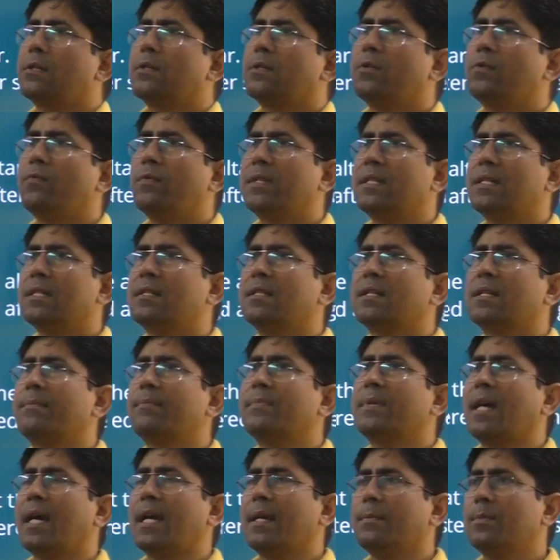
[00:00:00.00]
you visit
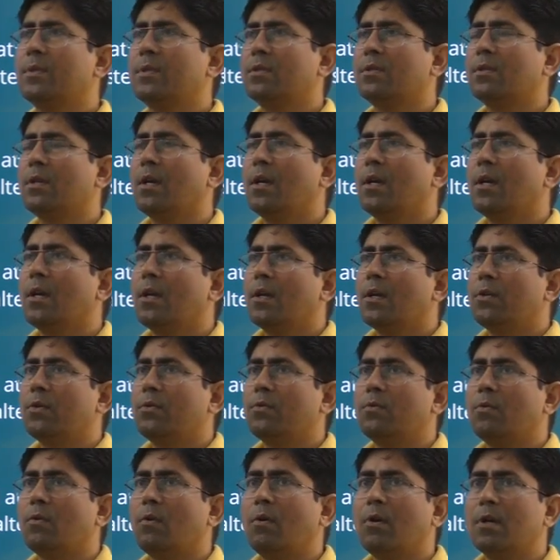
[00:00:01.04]
sometimes to